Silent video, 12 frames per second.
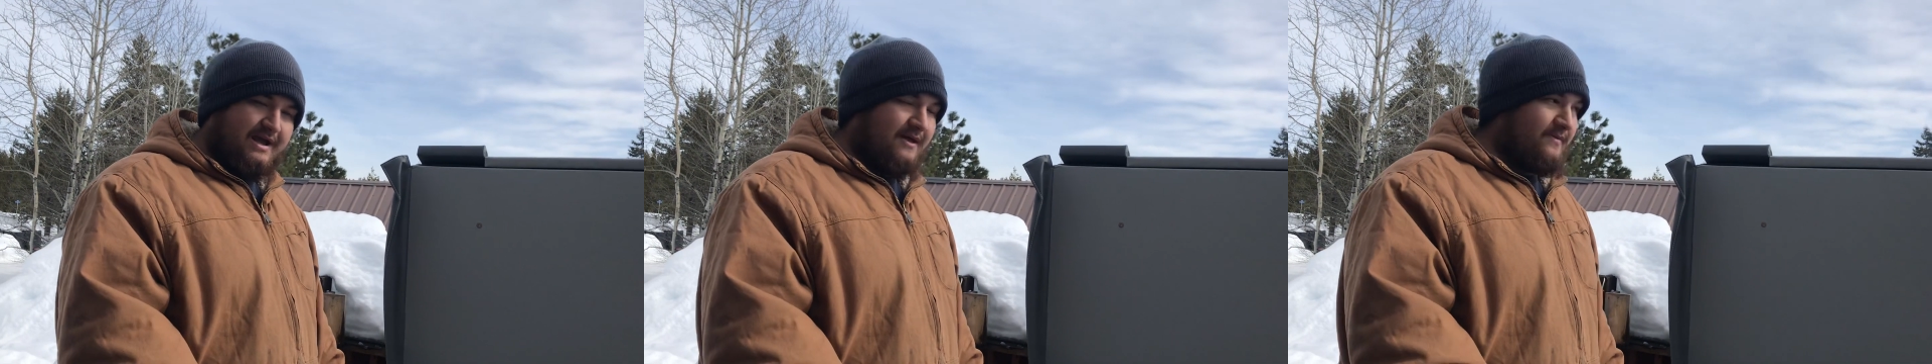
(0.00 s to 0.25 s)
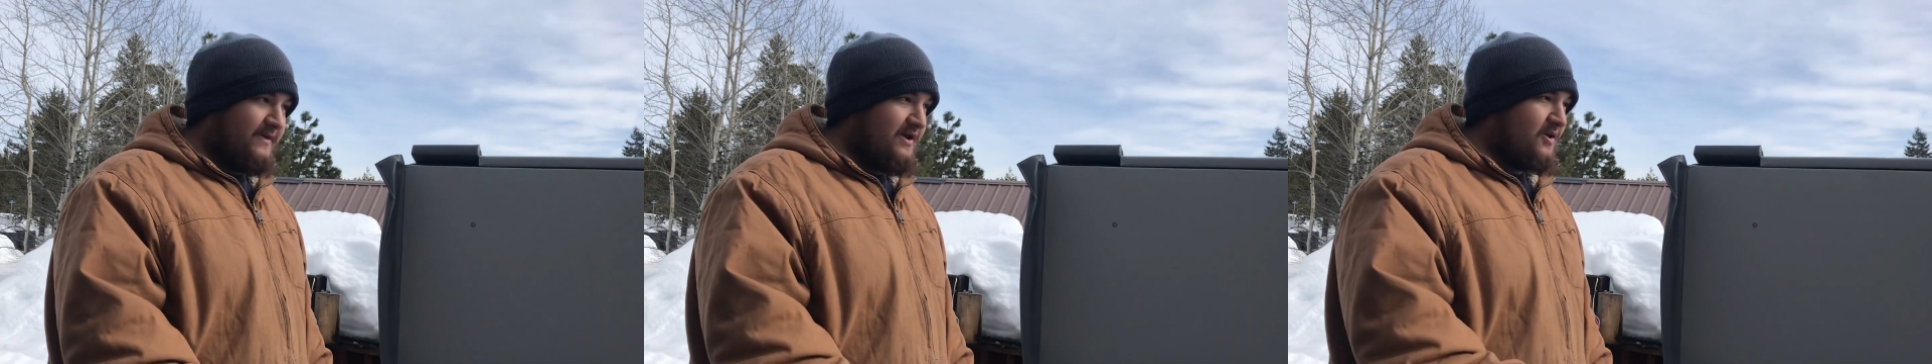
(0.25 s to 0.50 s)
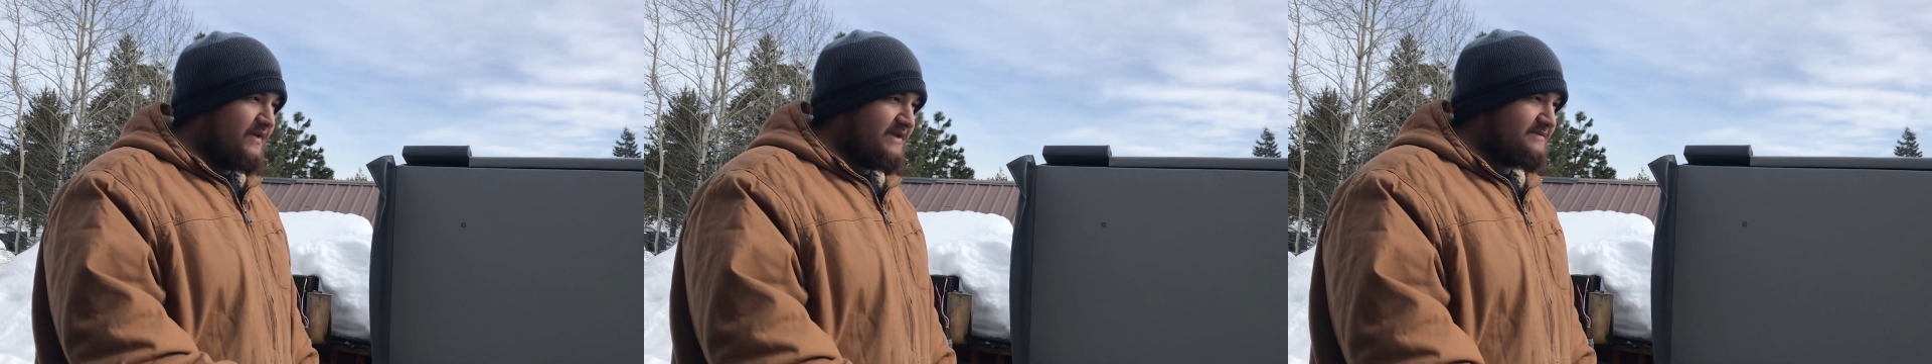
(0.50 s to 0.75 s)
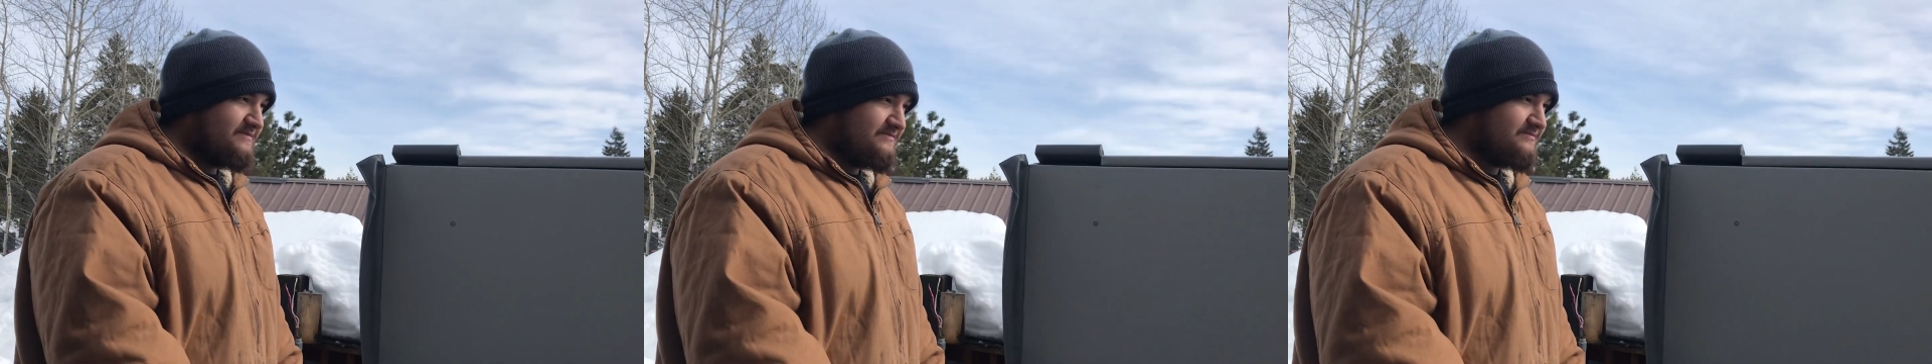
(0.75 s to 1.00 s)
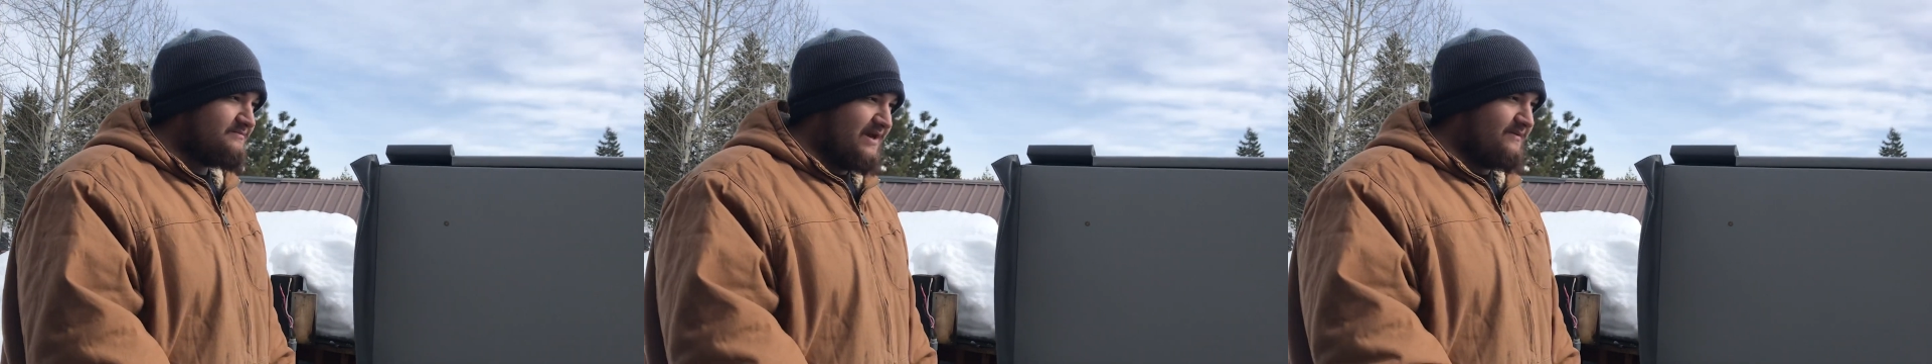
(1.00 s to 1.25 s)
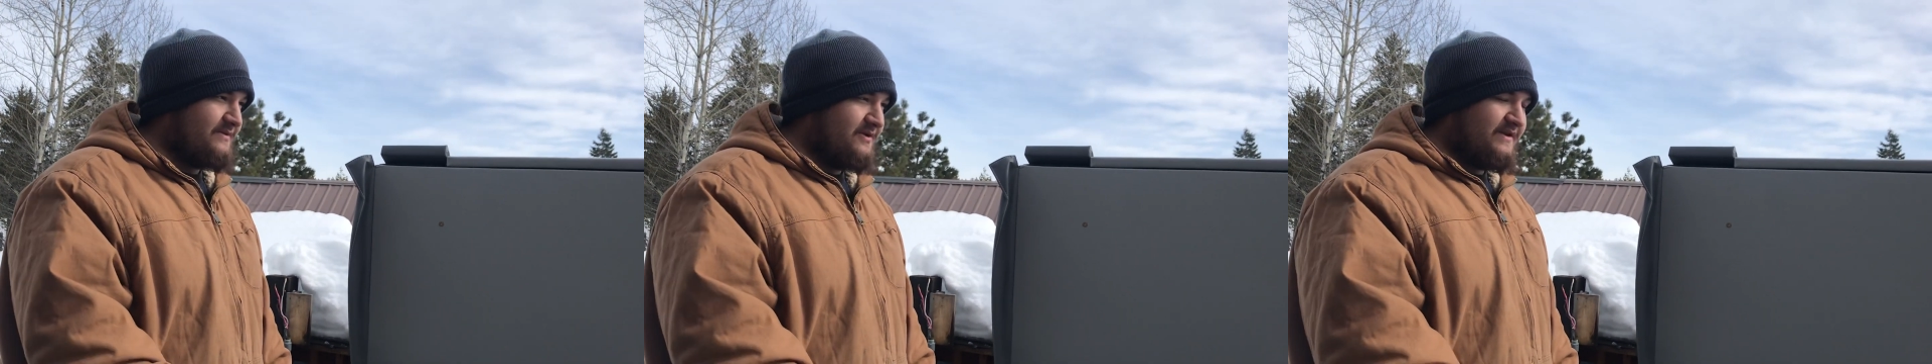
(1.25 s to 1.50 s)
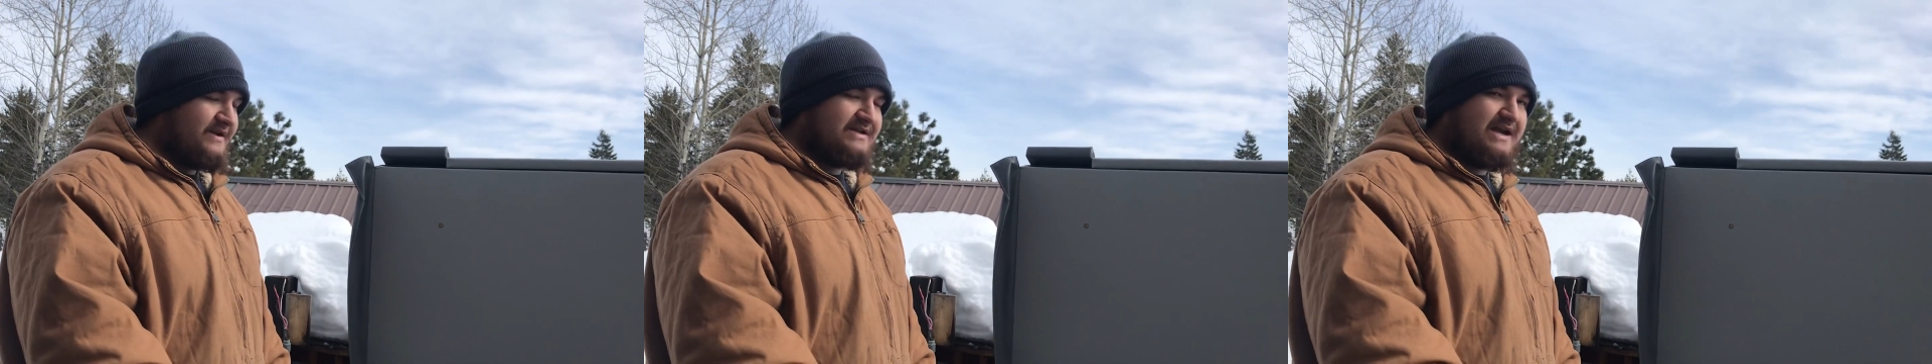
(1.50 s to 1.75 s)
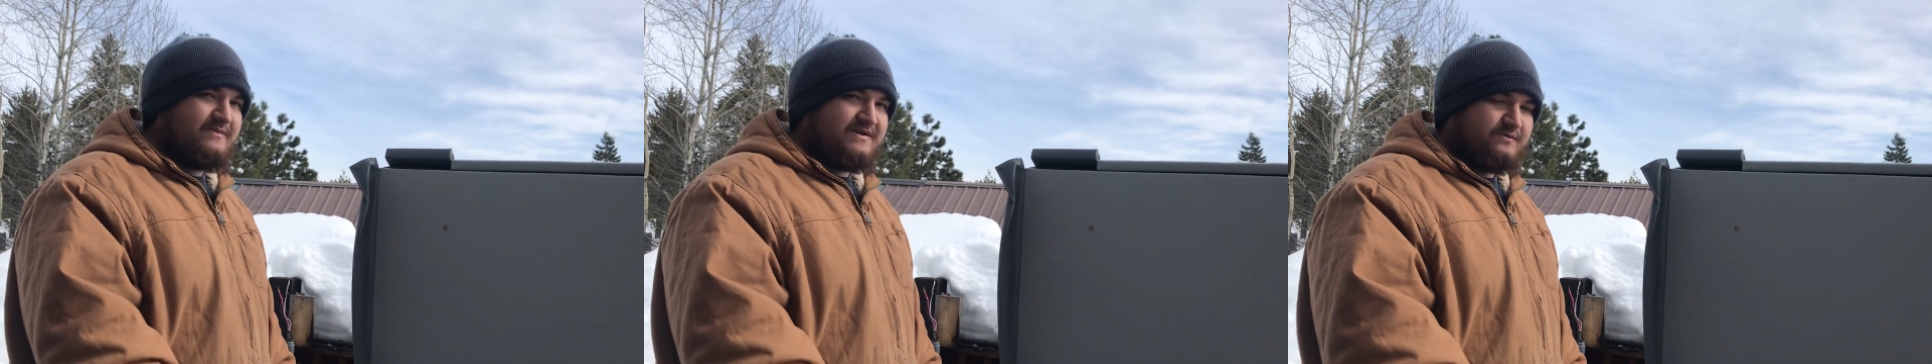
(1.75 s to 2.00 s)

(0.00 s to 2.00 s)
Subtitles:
Yeah, the only time this